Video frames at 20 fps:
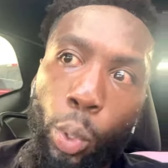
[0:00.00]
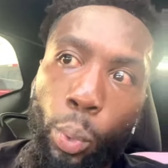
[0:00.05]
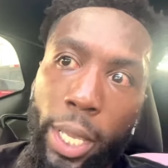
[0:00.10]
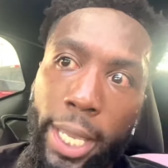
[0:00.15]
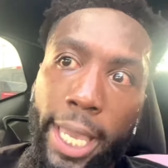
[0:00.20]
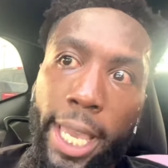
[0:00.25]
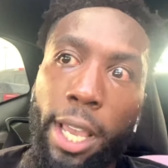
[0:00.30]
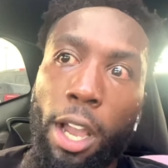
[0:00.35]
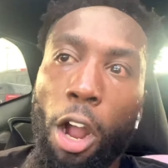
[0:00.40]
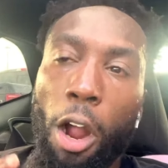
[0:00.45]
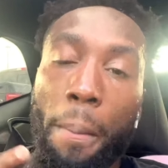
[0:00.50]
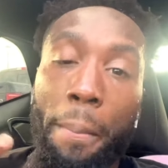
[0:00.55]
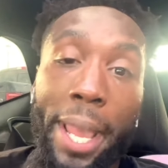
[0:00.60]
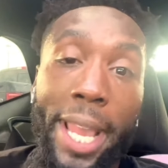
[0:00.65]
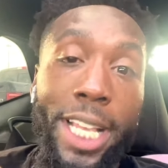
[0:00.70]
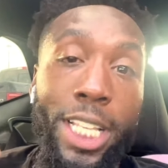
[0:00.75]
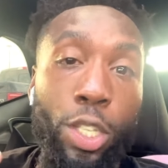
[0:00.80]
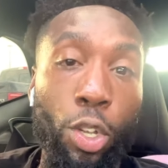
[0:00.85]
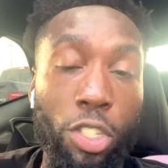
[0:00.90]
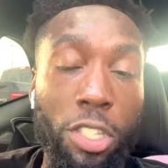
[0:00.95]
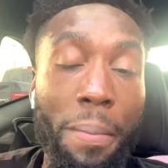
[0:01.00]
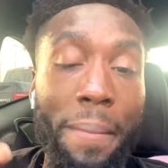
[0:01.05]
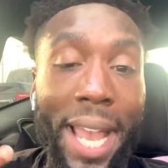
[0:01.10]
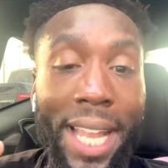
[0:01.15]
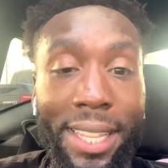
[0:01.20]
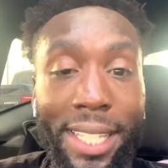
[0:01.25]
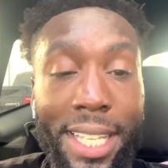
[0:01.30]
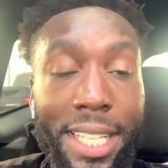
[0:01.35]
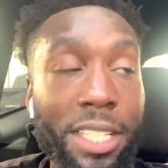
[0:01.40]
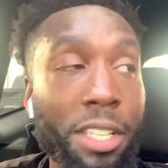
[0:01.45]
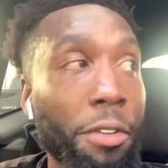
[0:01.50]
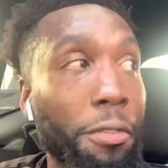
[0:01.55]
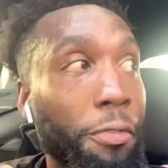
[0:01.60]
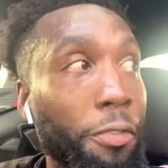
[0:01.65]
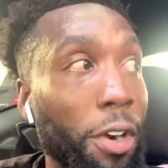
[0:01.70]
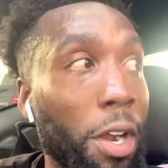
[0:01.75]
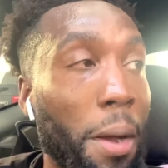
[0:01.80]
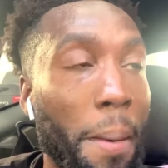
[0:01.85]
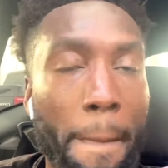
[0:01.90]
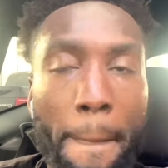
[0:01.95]
we get our main source of magnesium
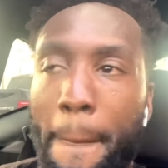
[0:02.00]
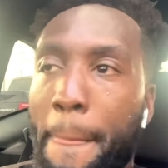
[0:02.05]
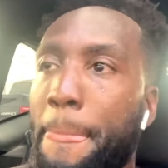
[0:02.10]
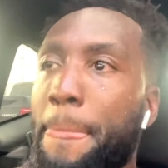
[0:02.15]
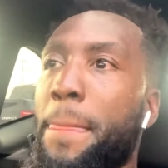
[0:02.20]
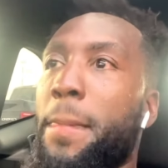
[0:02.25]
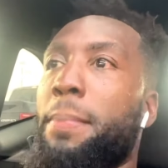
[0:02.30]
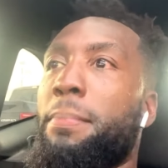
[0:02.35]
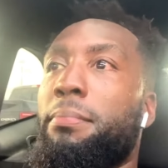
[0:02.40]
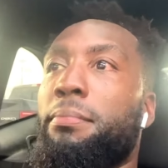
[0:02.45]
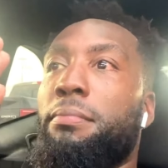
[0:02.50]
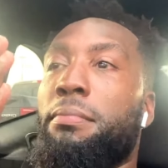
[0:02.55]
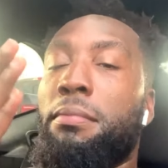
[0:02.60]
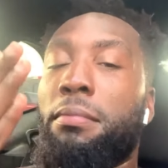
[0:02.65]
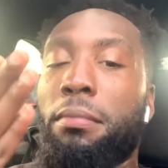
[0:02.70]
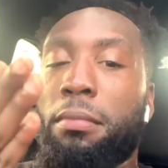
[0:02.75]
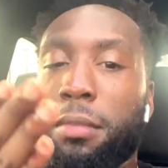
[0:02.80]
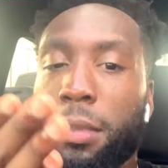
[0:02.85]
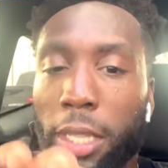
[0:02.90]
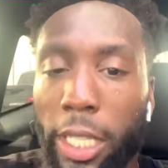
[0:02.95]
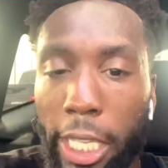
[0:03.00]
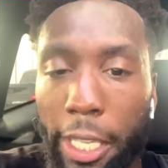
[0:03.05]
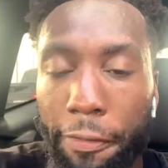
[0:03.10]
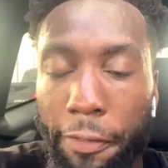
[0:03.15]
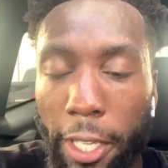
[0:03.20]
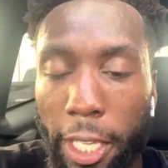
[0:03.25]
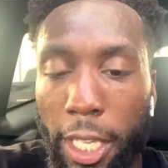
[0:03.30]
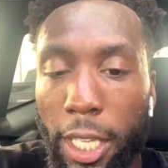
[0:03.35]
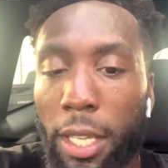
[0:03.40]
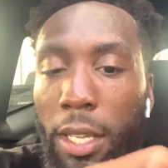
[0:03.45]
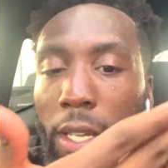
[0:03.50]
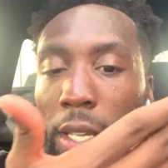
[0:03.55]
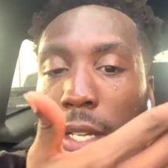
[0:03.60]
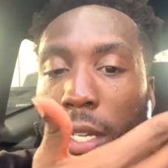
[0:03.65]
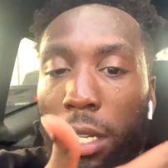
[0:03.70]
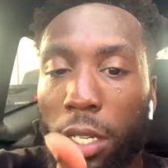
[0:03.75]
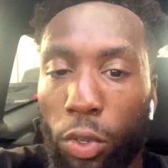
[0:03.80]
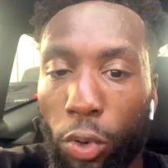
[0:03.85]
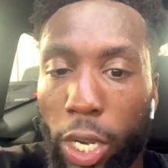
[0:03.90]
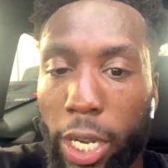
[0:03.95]
from? Leafy
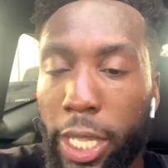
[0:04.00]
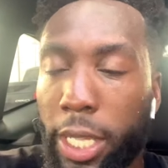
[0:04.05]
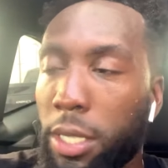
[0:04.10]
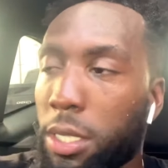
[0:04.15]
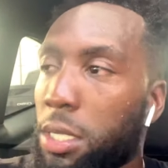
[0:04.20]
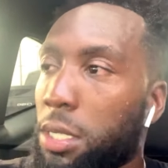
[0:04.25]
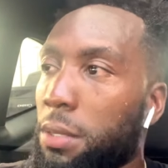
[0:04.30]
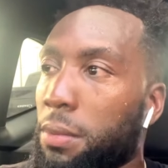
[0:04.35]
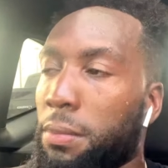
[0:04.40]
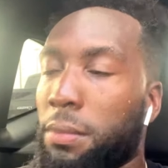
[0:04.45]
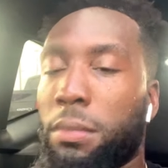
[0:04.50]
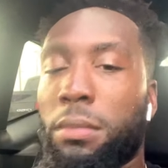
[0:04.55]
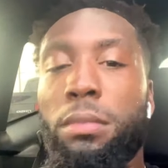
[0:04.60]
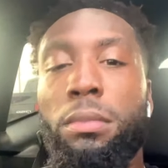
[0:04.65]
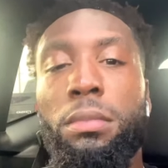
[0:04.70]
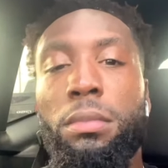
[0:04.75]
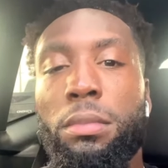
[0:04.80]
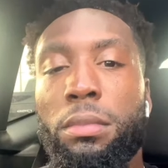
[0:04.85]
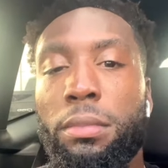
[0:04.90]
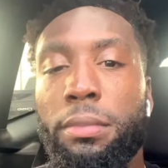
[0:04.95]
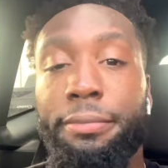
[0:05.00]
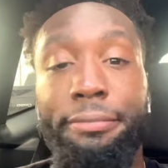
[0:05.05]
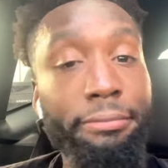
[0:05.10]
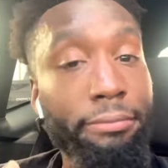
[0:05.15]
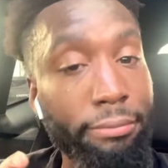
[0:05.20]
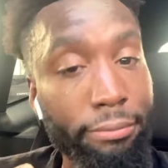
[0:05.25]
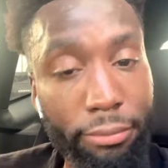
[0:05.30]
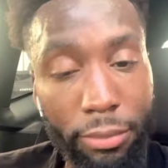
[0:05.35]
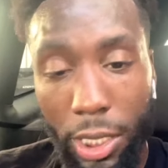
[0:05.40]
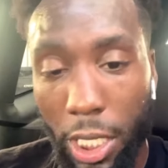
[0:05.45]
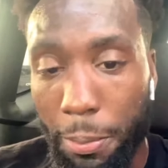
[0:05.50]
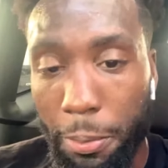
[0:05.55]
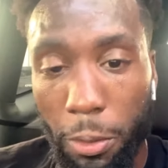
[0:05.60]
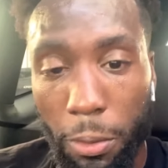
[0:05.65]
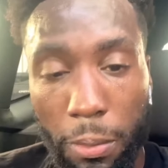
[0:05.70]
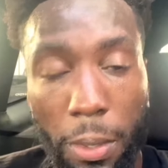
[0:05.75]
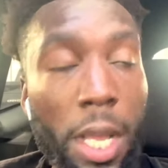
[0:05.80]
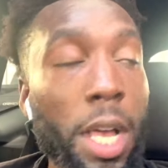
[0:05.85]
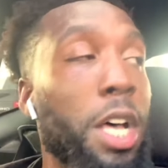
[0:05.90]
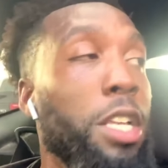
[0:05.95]
greens. Simple.
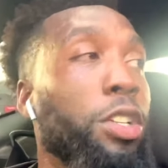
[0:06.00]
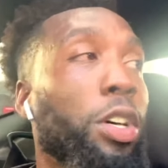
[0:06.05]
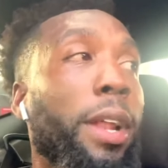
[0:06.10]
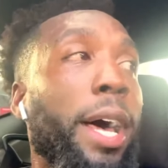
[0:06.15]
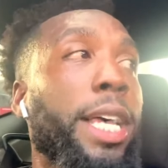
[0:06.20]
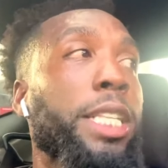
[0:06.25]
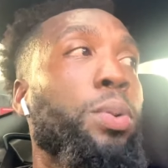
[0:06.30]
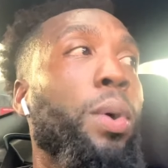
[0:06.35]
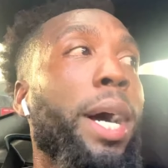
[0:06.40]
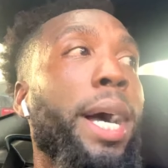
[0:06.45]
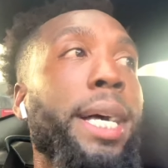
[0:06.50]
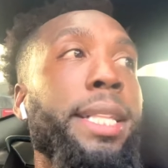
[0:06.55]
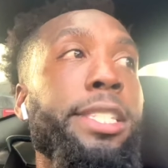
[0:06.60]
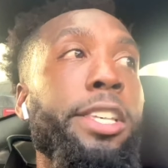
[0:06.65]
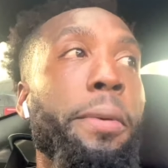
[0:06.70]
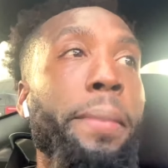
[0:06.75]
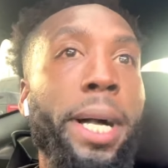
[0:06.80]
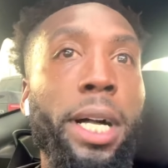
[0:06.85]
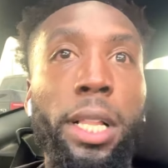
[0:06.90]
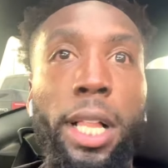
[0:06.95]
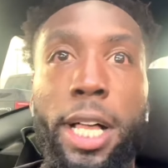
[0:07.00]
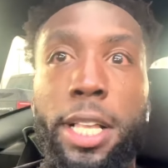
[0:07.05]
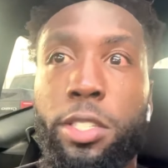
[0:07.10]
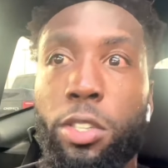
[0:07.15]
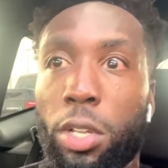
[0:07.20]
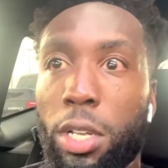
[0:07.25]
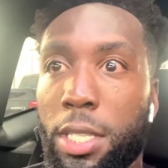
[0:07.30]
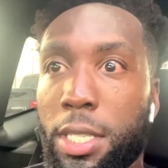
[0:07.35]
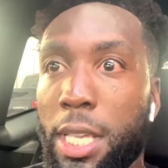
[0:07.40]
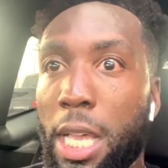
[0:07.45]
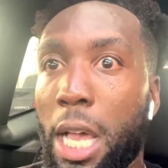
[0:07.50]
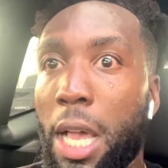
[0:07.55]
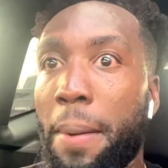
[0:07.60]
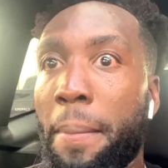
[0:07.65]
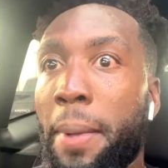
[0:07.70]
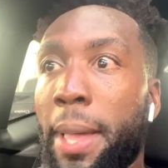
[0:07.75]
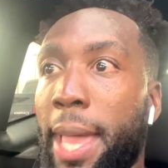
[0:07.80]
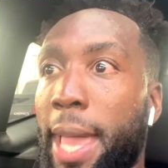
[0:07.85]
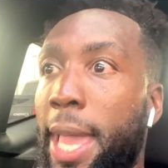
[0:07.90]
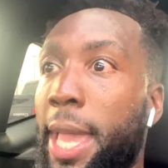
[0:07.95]
So that's why I tell my clients all the
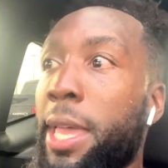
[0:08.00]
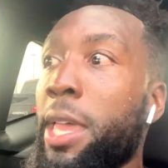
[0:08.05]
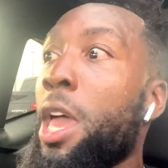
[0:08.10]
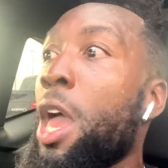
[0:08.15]
time, hey,